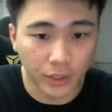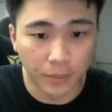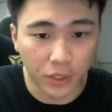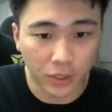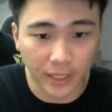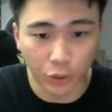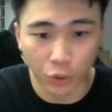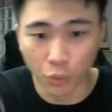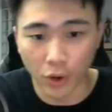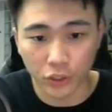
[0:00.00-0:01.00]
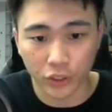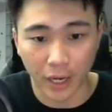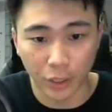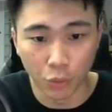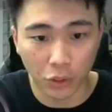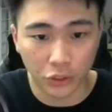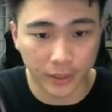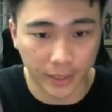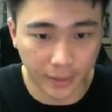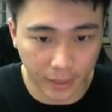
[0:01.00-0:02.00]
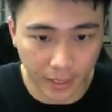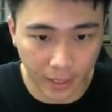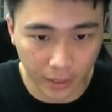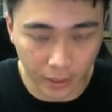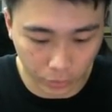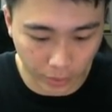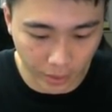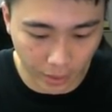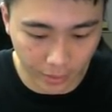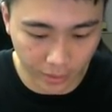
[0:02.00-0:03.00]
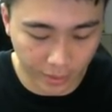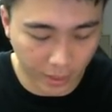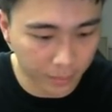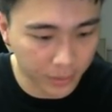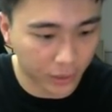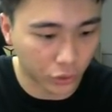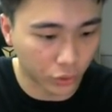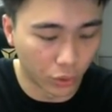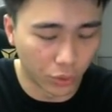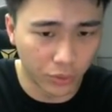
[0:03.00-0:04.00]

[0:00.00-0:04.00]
because I don't watch Seiya, that's why like the names are so